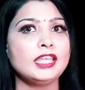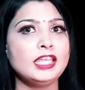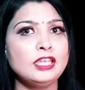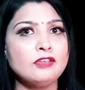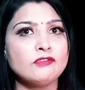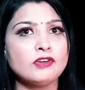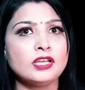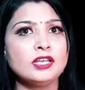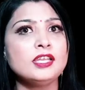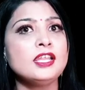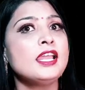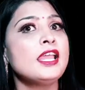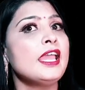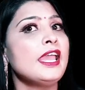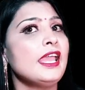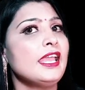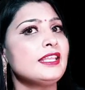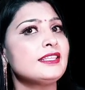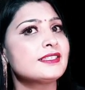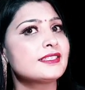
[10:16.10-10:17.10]
Even
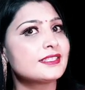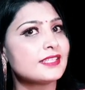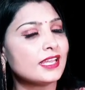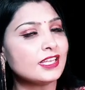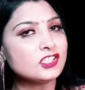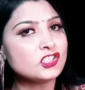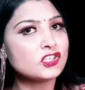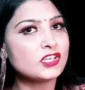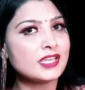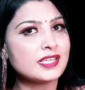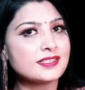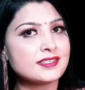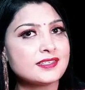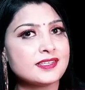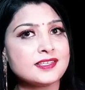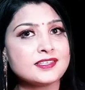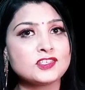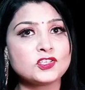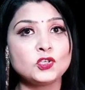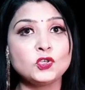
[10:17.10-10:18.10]
in such
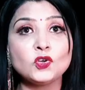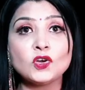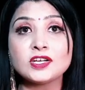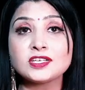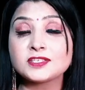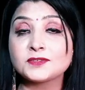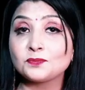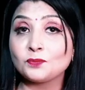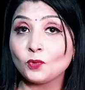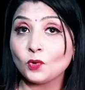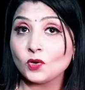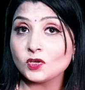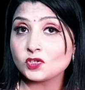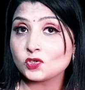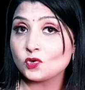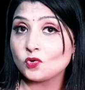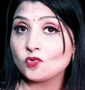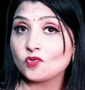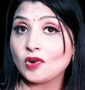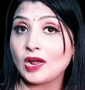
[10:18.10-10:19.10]
cases, you are
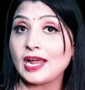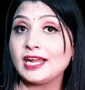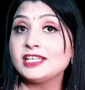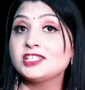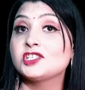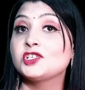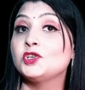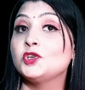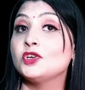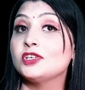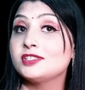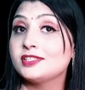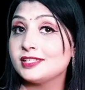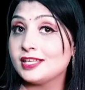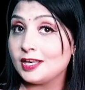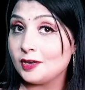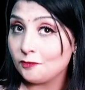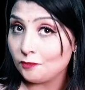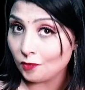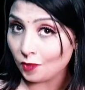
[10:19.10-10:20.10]
supposed to write your
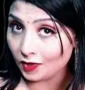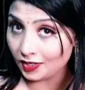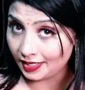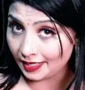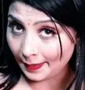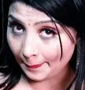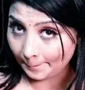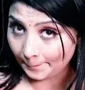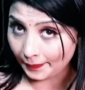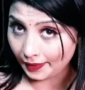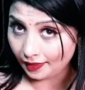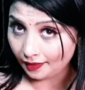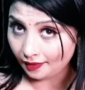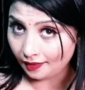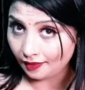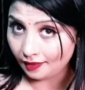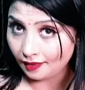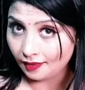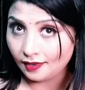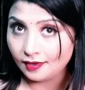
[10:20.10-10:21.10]
telephone number.